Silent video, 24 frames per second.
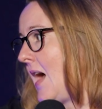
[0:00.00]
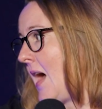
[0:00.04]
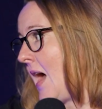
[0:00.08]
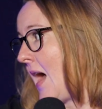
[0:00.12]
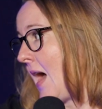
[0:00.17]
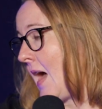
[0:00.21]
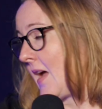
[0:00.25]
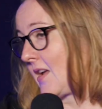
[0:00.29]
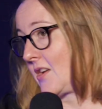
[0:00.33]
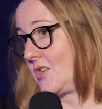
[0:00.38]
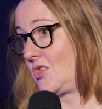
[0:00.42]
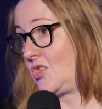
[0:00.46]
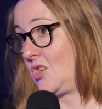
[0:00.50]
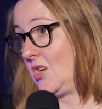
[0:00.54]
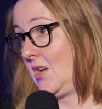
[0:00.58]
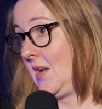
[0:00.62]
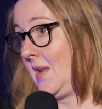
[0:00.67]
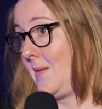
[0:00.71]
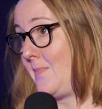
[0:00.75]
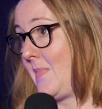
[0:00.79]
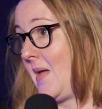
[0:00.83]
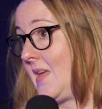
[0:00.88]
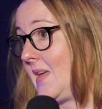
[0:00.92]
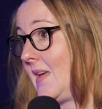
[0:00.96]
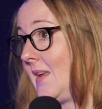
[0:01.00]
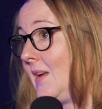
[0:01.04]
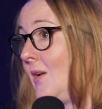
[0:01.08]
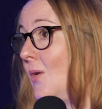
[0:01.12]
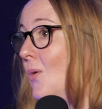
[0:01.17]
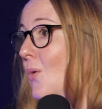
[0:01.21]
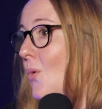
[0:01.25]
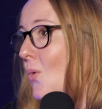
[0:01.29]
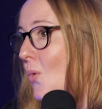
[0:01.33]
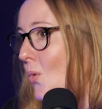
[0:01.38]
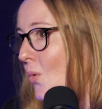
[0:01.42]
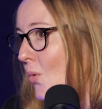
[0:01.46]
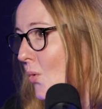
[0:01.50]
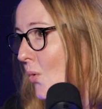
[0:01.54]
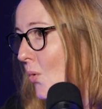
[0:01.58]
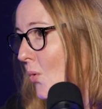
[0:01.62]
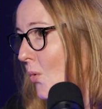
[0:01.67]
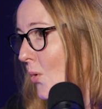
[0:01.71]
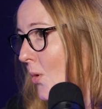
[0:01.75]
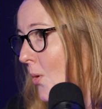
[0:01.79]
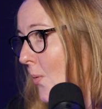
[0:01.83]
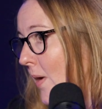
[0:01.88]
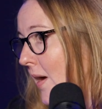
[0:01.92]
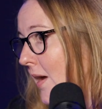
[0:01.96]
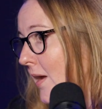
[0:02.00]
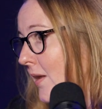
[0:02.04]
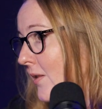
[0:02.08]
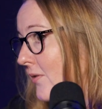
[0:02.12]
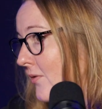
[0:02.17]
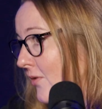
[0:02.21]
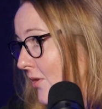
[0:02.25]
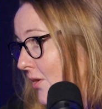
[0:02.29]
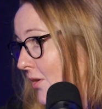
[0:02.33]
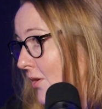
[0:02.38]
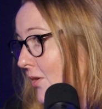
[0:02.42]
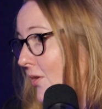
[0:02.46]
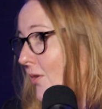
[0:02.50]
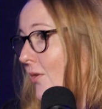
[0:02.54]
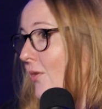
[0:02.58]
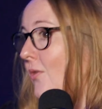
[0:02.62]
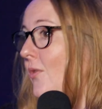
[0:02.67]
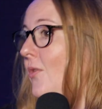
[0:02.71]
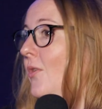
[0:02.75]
actually making it all the way through